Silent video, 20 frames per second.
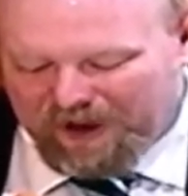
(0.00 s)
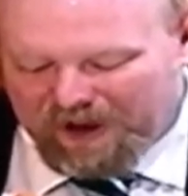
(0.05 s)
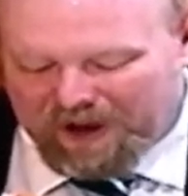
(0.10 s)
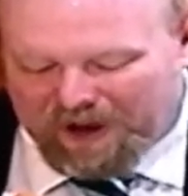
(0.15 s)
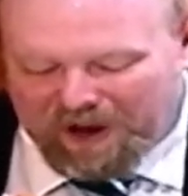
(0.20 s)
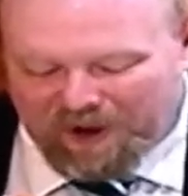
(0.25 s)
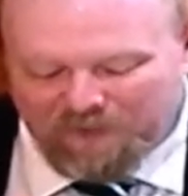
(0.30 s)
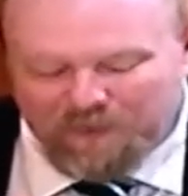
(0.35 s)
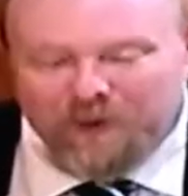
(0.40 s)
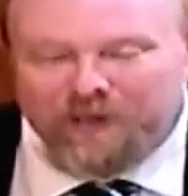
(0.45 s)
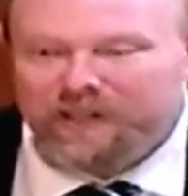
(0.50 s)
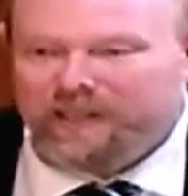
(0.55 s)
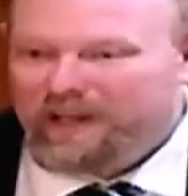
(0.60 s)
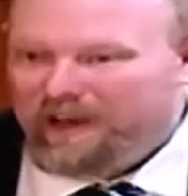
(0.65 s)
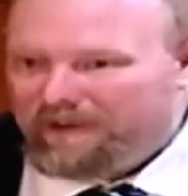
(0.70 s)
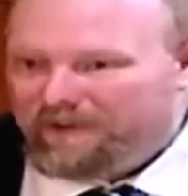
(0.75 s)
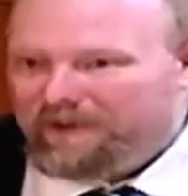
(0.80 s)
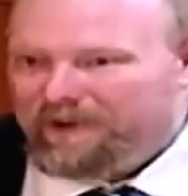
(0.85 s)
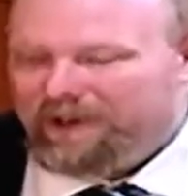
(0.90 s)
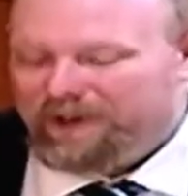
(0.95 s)
I've been
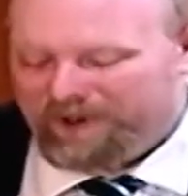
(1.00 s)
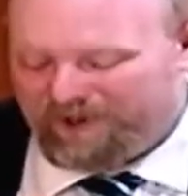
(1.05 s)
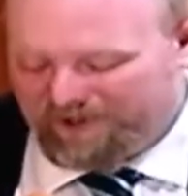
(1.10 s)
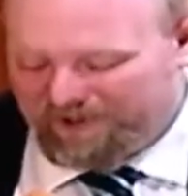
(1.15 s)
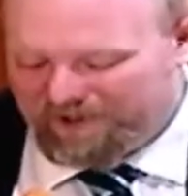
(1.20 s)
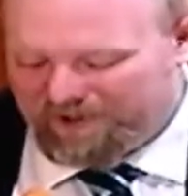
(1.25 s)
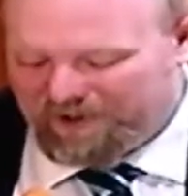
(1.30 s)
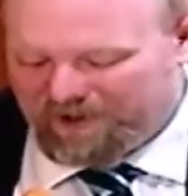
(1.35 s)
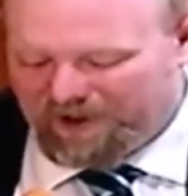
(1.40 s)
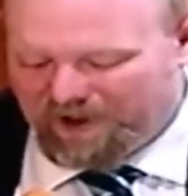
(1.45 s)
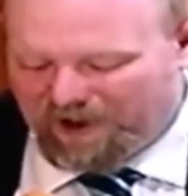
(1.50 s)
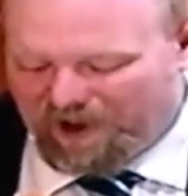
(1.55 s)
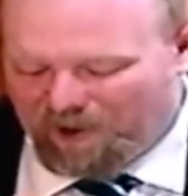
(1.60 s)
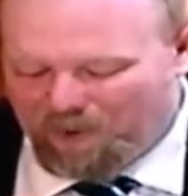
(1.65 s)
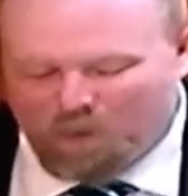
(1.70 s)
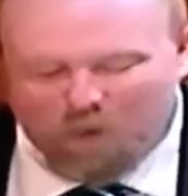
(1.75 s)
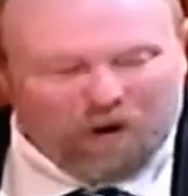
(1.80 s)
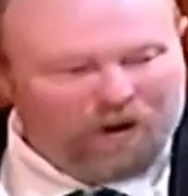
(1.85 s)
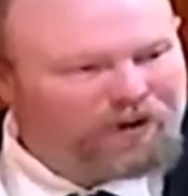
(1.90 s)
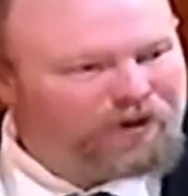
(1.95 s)
given a
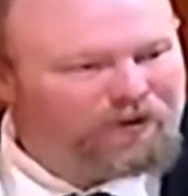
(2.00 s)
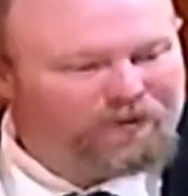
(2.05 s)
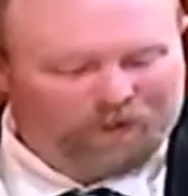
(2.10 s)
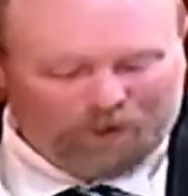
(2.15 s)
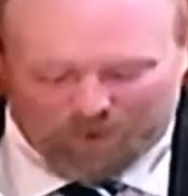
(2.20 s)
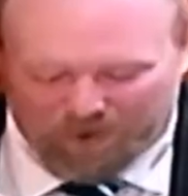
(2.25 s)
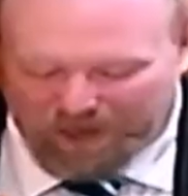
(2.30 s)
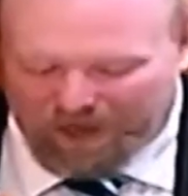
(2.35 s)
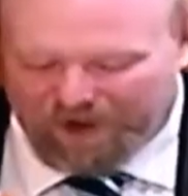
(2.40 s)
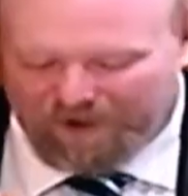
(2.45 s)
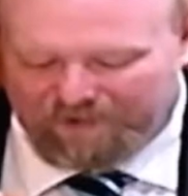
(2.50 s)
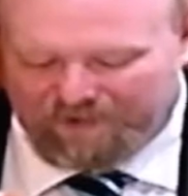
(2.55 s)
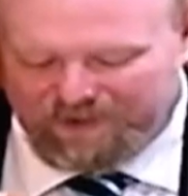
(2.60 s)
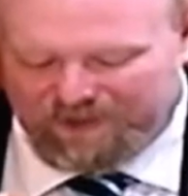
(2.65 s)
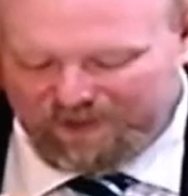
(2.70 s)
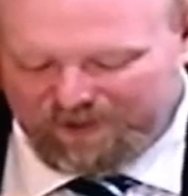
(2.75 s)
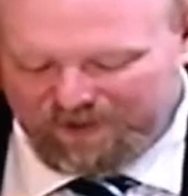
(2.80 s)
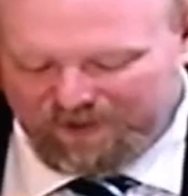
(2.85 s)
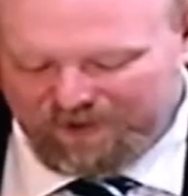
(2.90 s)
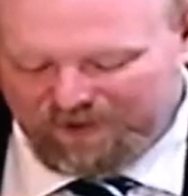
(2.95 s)
wonderful gift
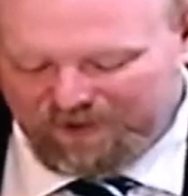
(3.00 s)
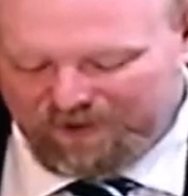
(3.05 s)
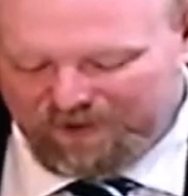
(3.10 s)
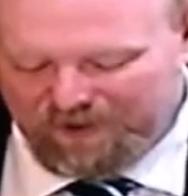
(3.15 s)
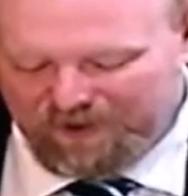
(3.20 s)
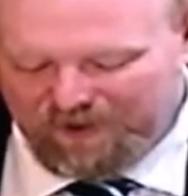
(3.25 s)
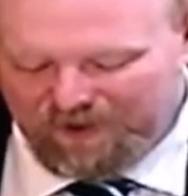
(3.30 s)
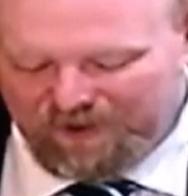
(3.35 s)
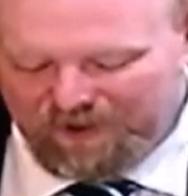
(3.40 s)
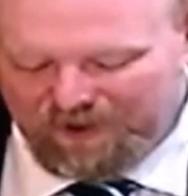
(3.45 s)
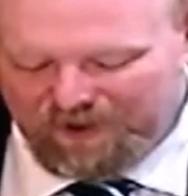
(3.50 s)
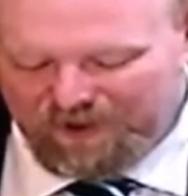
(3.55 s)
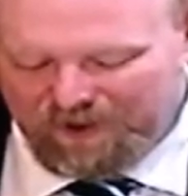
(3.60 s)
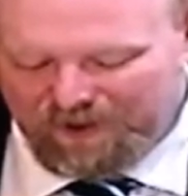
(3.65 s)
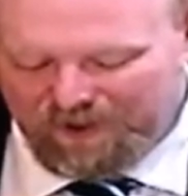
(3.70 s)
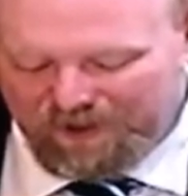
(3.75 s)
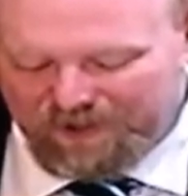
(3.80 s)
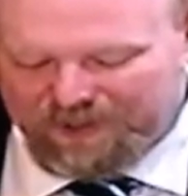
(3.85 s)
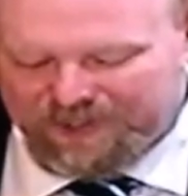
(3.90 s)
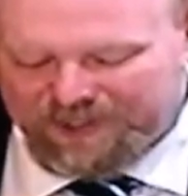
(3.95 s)

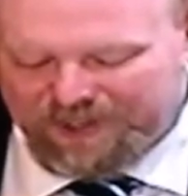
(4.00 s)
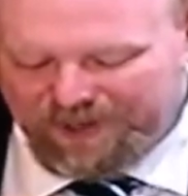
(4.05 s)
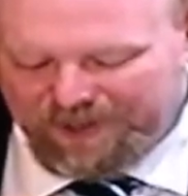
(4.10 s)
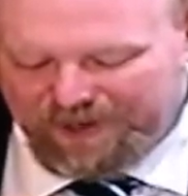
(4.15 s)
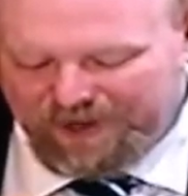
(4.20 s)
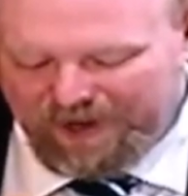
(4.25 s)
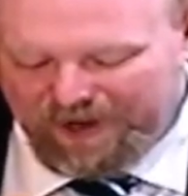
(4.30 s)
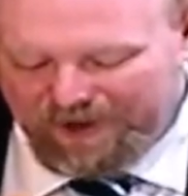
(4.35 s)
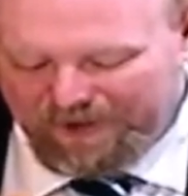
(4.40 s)
this Sunday.